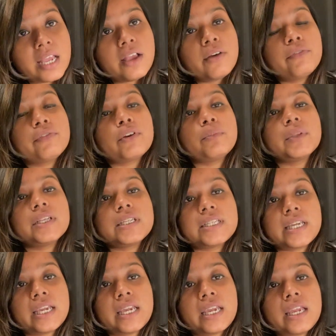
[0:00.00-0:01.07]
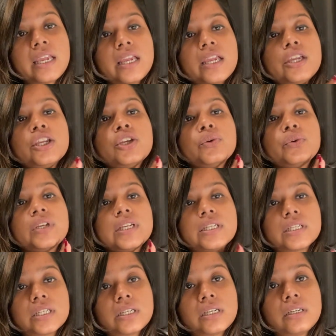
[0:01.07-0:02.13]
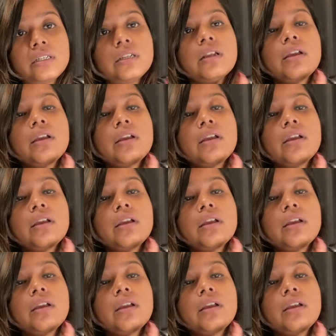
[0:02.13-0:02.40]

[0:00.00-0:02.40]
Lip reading: from the day you return